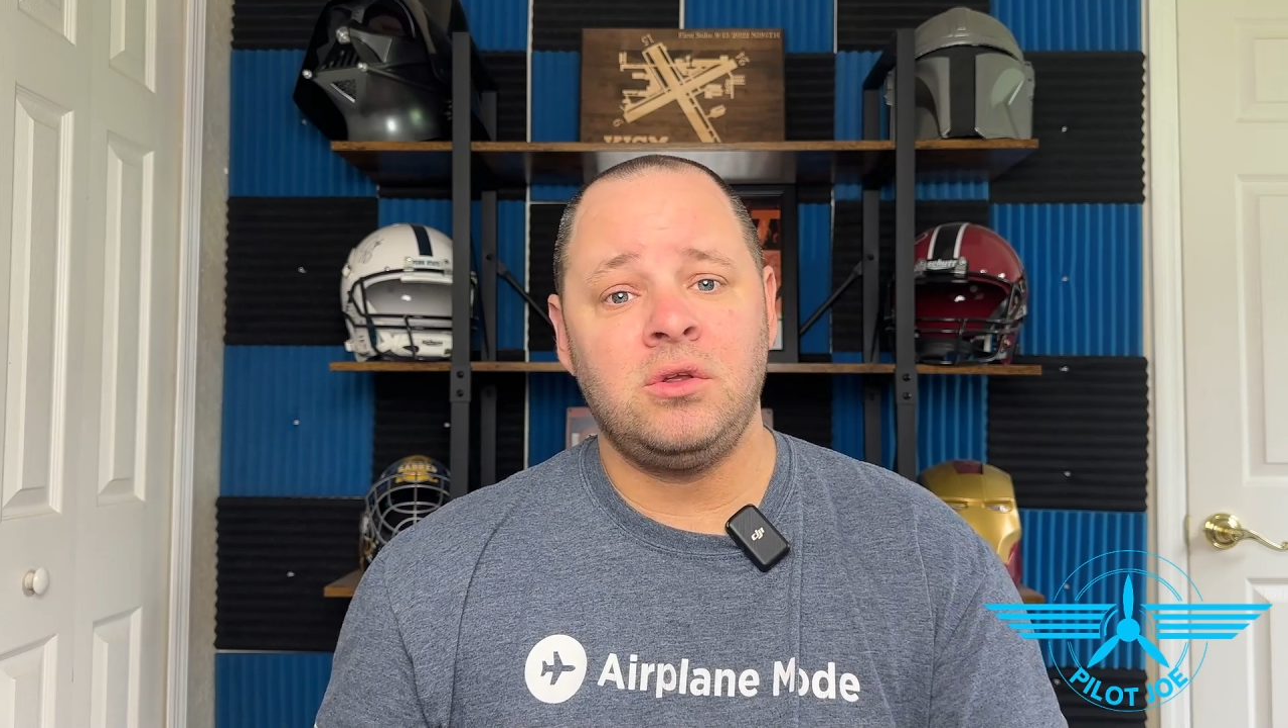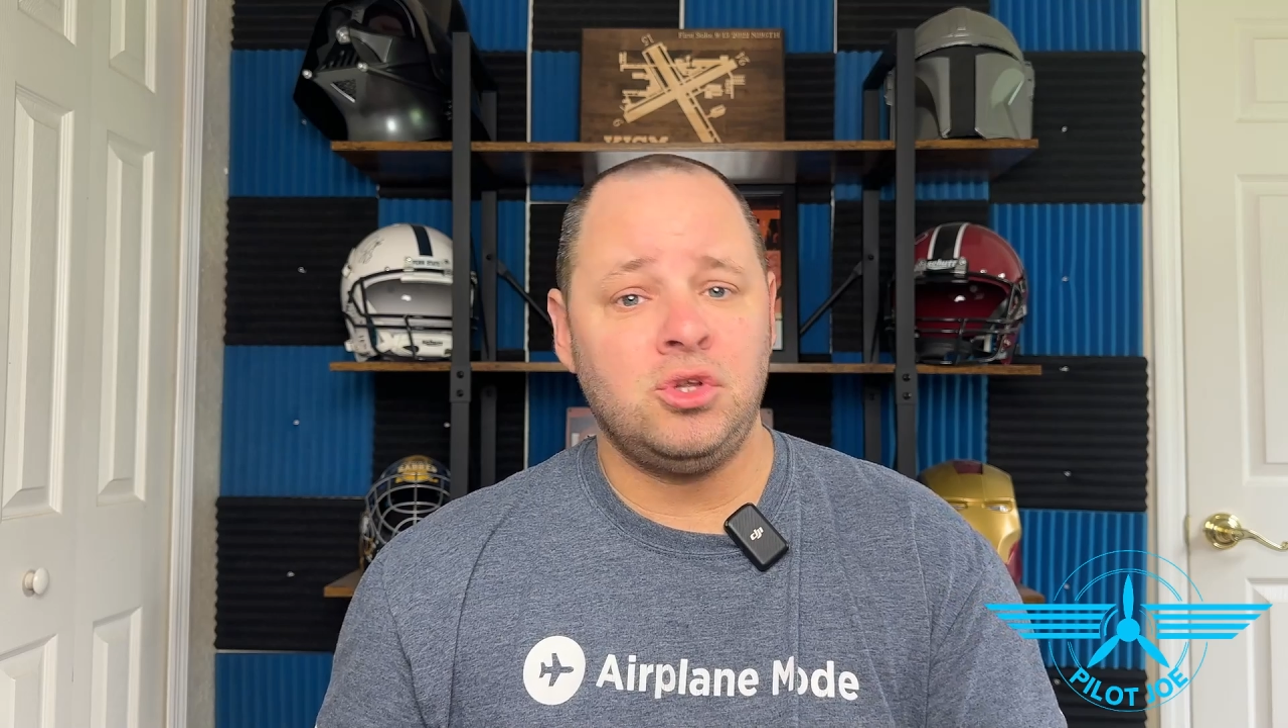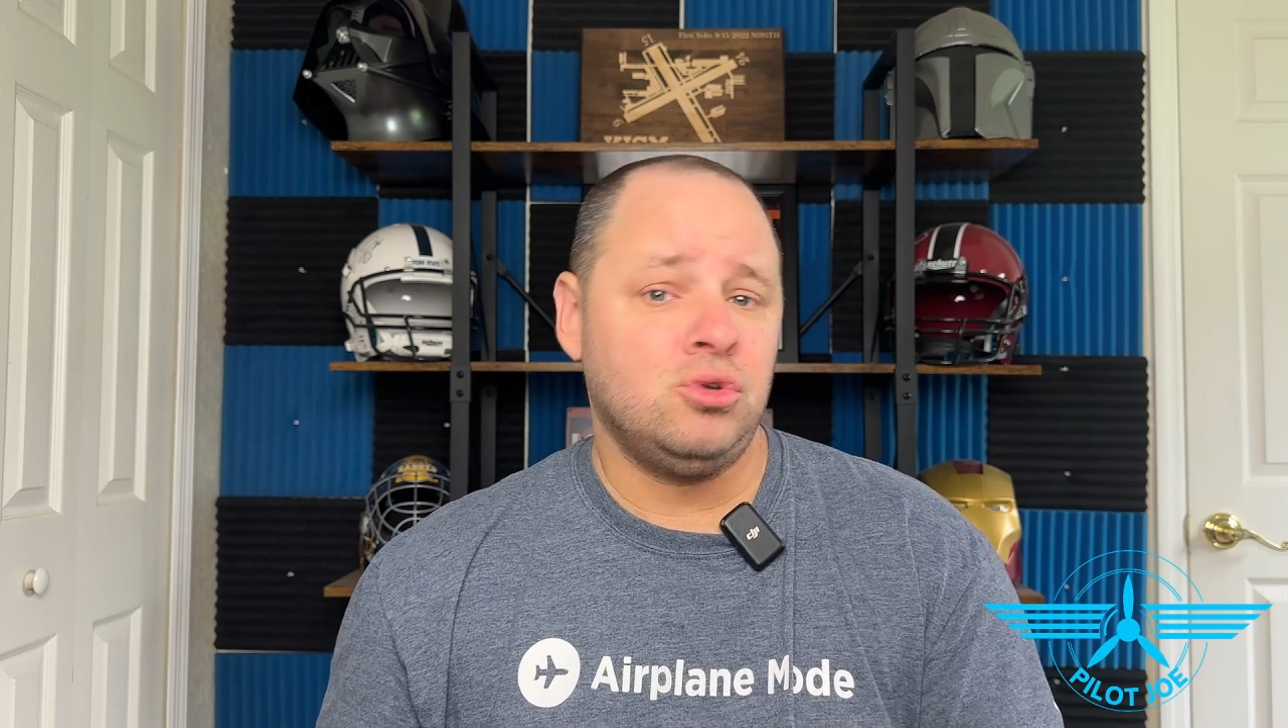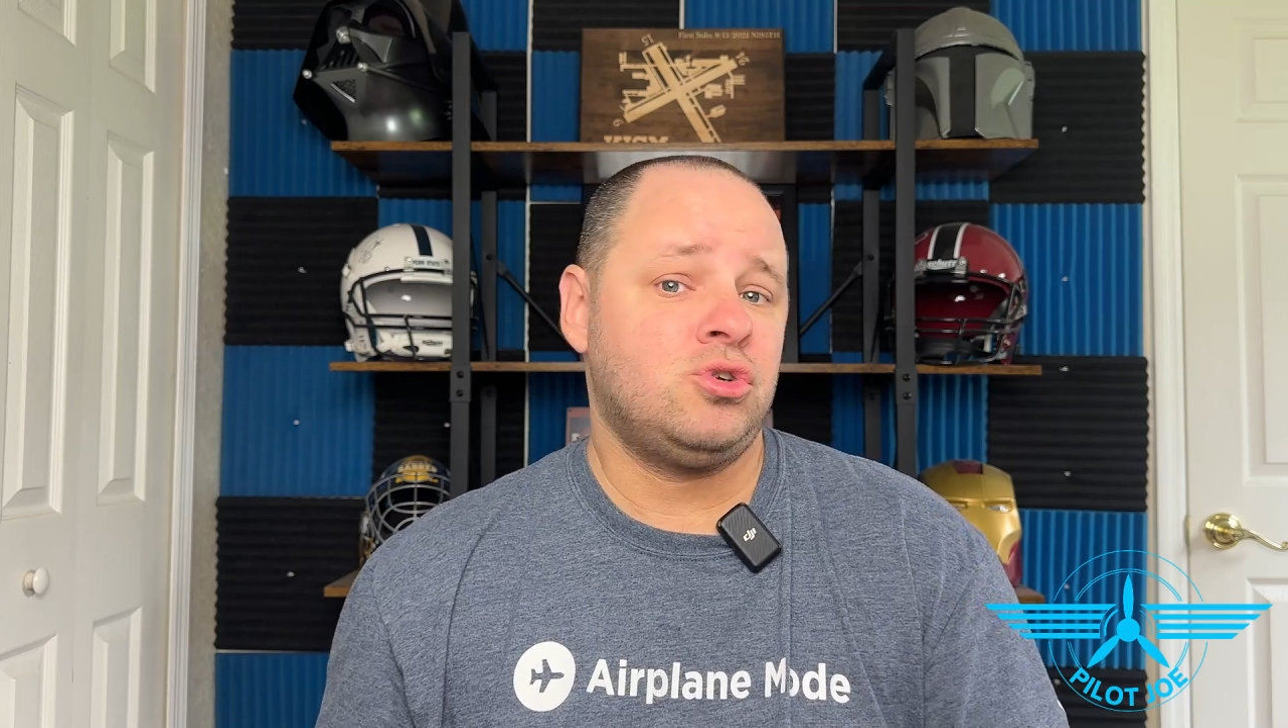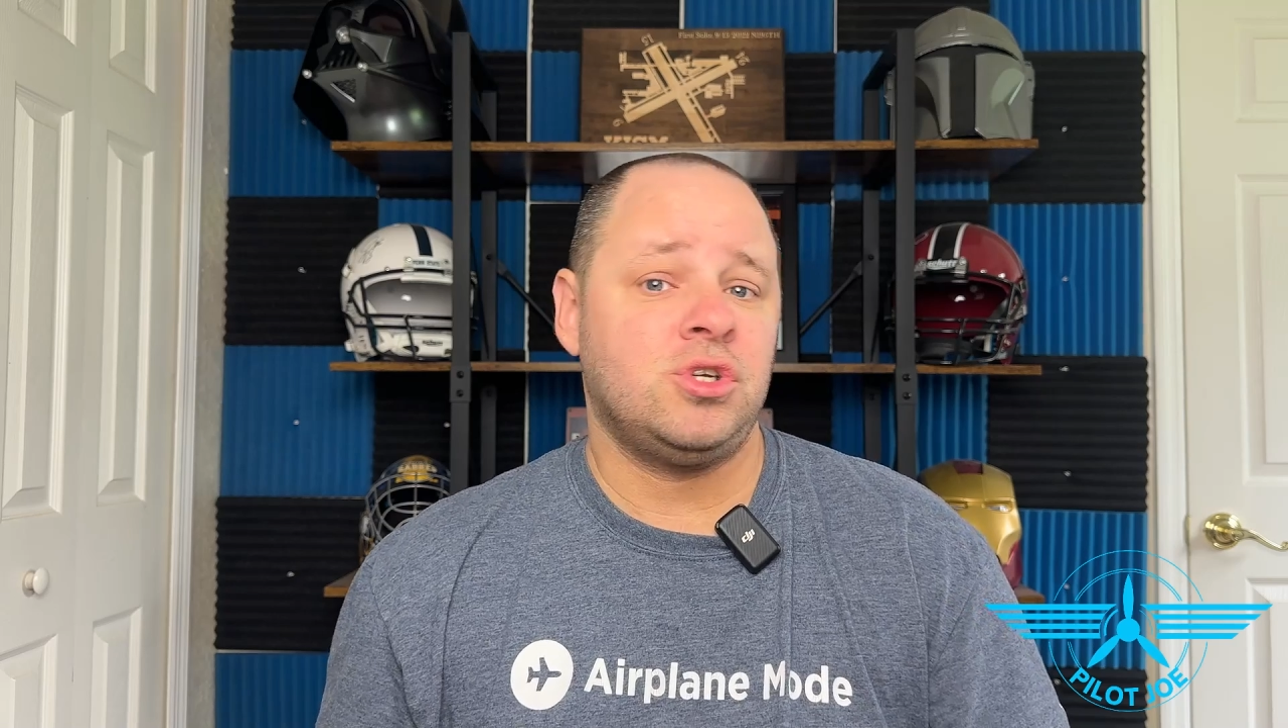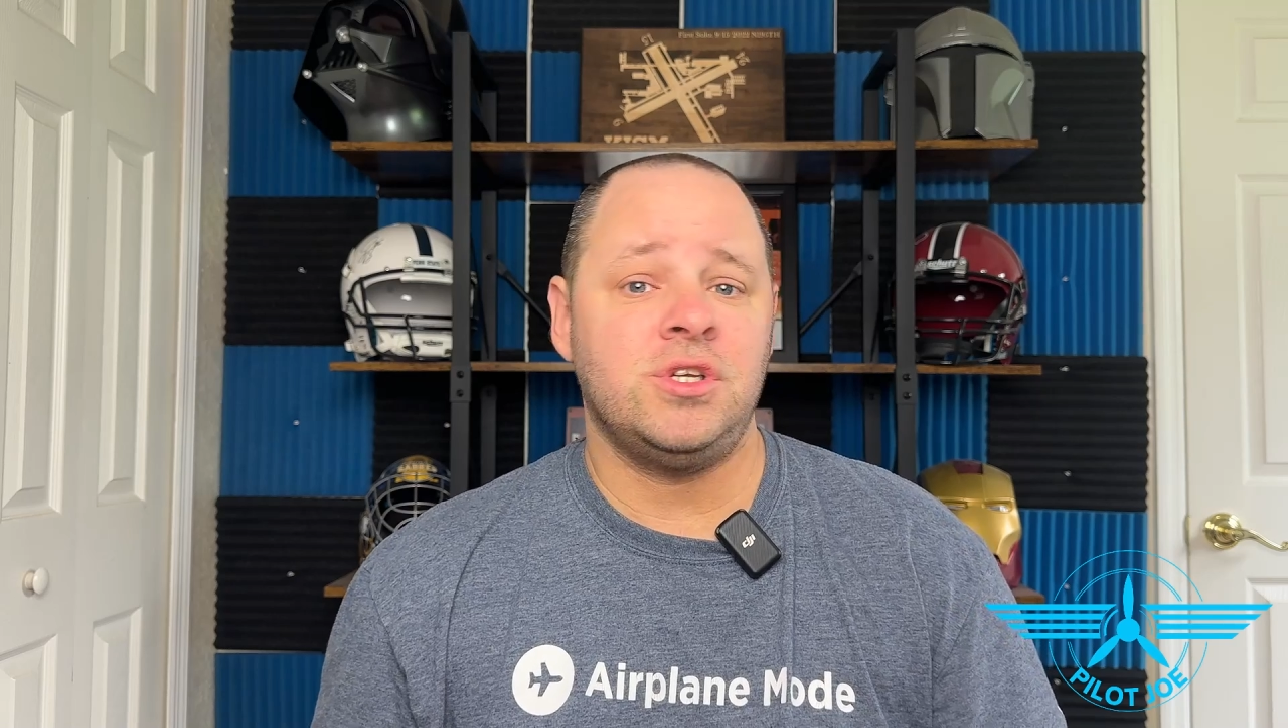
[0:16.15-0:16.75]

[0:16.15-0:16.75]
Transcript: you should